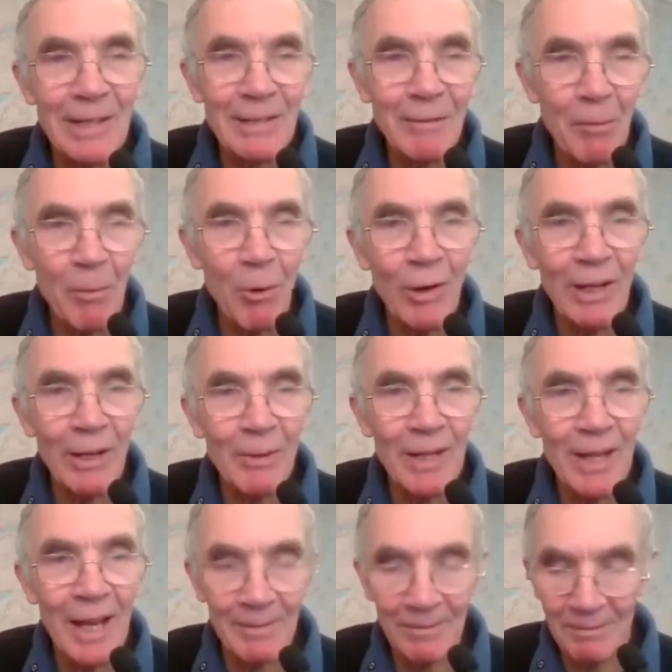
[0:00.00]
place of a boiler
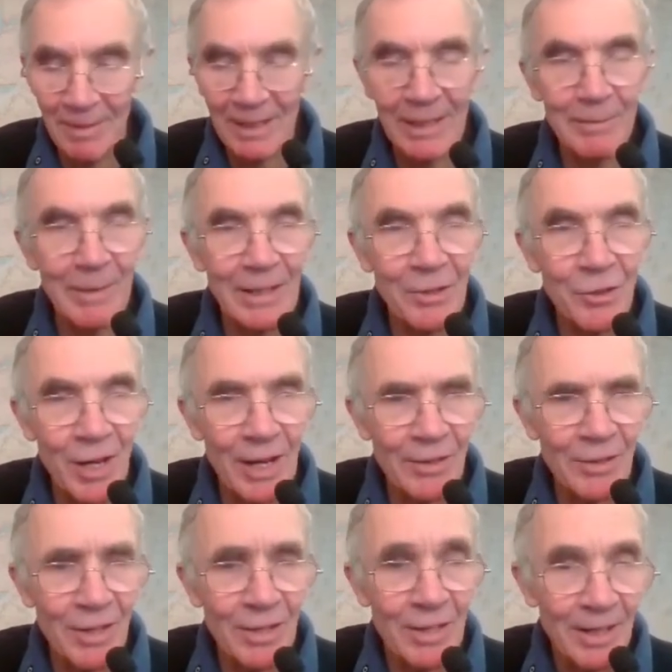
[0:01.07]
without making many
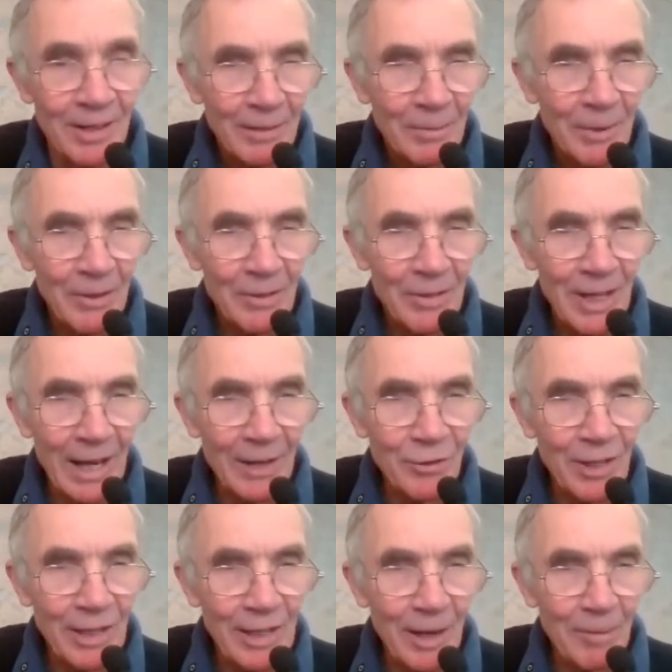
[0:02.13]
changes because it
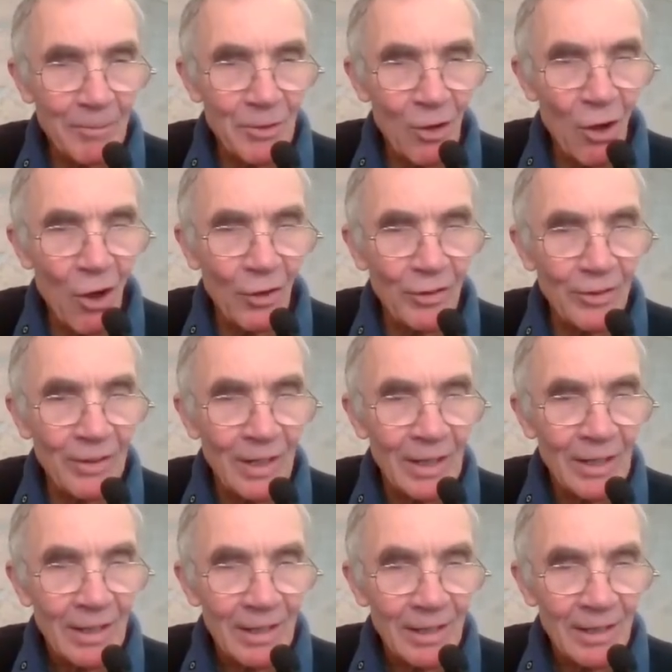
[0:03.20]
actually comes on
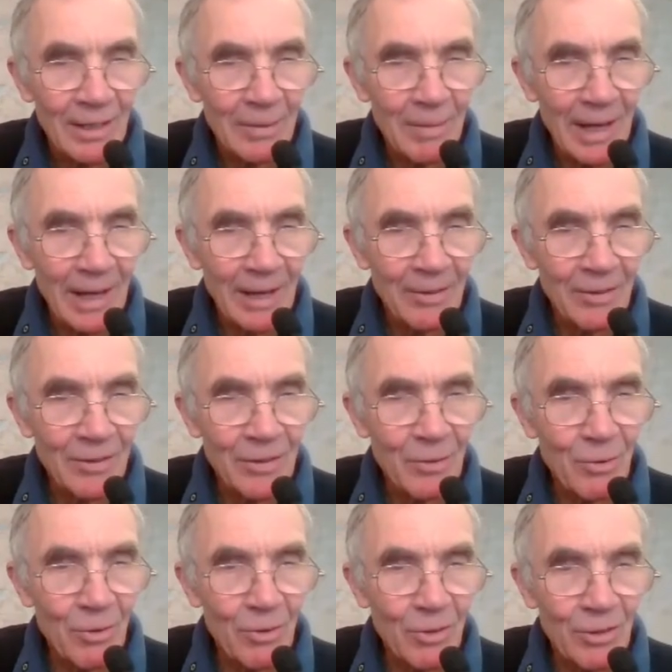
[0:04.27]
at about
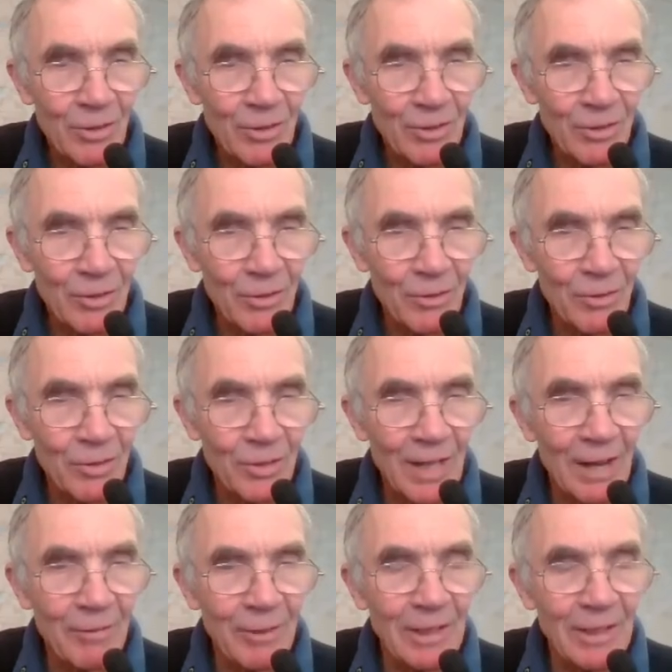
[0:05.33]
quarter to
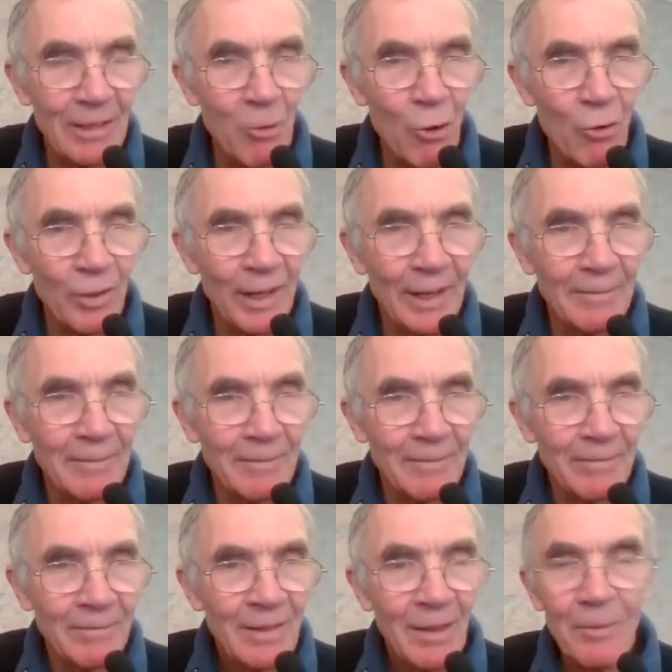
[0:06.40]
seven in the morning.
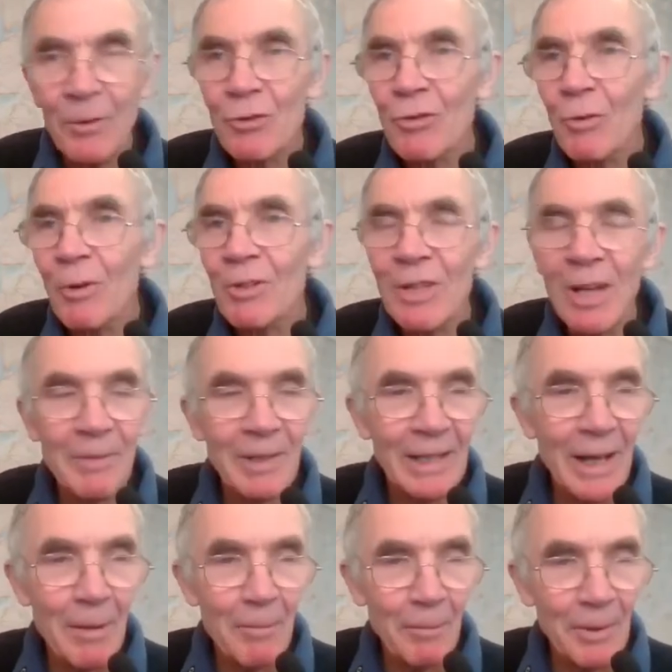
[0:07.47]
I'm not sure what time they
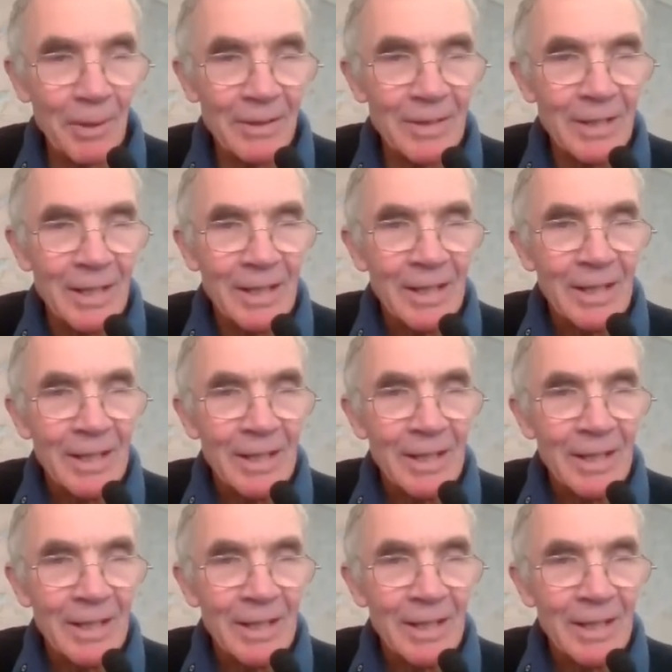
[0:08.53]
get up, but